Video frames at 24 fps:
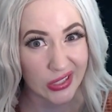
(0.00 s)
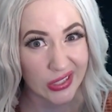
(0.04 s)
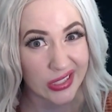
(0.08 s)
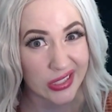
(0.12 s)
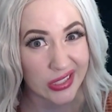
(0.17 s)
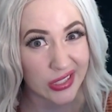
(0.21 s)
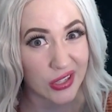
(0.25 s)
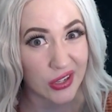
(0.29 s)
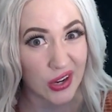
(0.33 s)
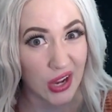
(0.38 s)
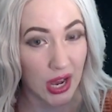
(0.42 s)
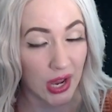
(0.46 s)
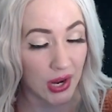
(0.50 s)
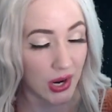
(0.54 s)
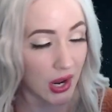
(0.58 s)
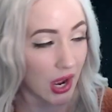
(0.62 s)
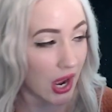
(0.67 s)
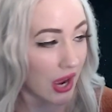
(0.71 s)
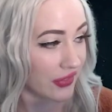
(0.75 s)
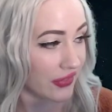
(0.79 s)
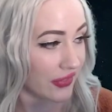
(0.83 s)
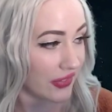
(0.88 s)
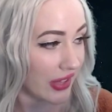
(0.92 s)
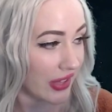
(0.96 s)
you're cut
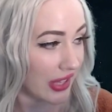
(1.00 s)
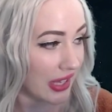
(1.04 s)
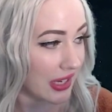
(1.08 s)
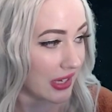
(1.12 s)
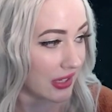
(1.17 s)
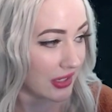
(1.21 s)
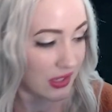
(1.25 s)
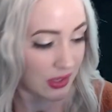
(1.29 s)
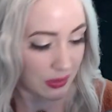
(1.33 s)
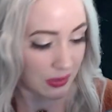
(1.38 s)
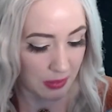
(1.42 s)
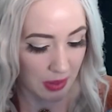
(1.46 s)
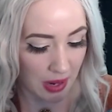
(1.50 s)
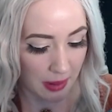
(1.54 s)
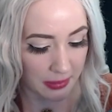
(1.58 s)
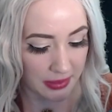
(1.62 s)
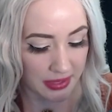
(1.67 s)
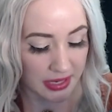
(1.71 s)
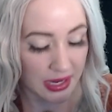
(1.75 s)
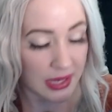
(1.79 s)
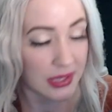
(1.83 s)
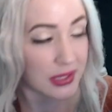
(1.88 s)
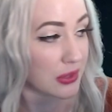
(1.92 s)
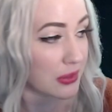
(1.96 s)
off. Like, you're probably
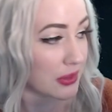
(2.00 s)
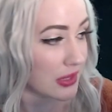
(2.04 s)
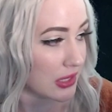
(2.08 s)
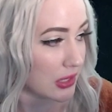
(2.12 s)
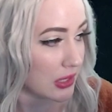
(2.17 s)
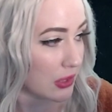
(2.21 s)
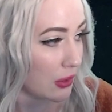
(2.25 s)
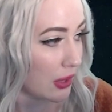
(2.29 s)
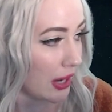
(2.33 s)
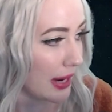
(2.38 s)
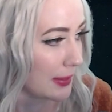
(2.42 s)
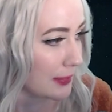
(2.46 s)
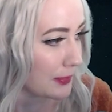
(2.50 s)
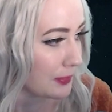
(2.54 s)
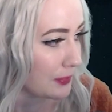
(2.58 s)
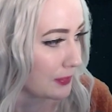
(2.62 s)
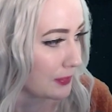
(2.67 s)
not doing so great.